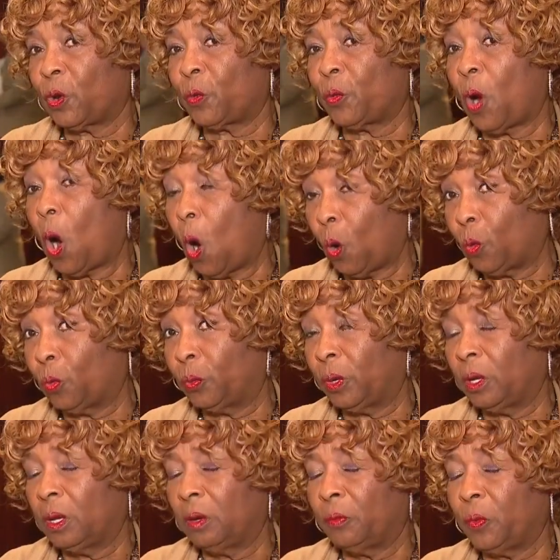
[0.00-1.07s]
her
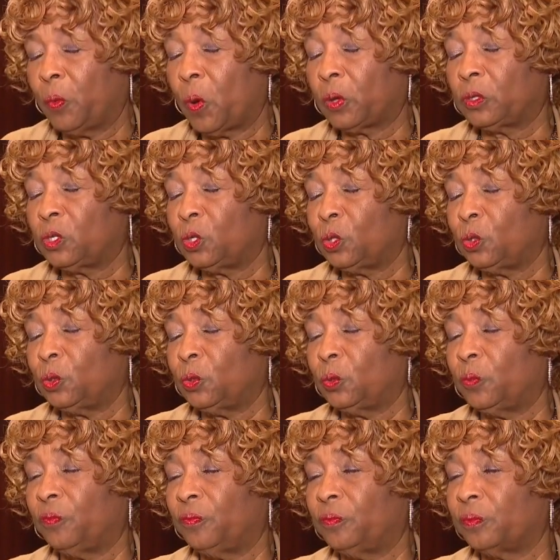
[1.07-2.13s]
home, we want
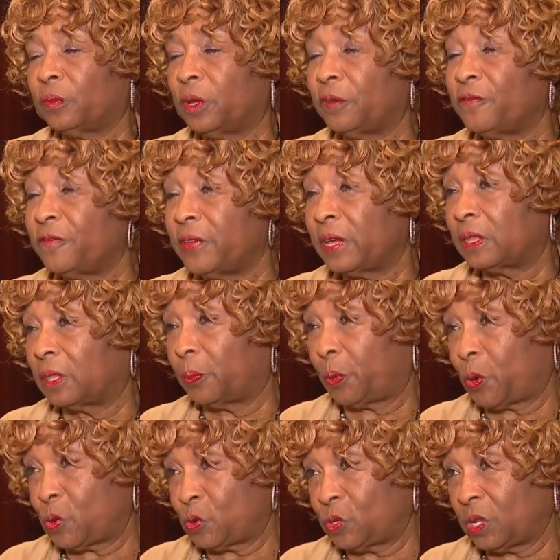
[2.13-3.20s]
to convict
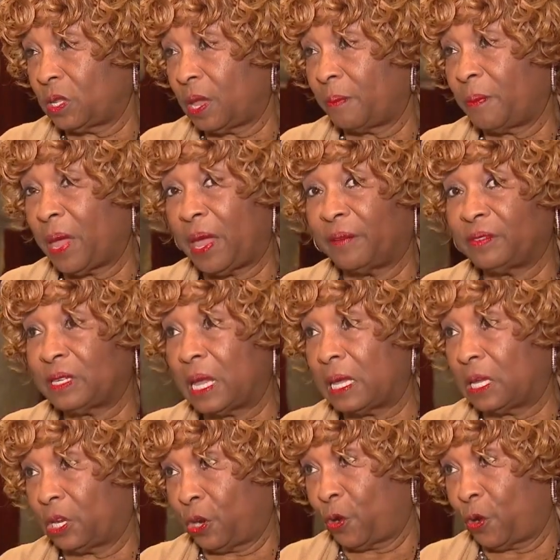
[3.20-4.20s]
the person that may have taken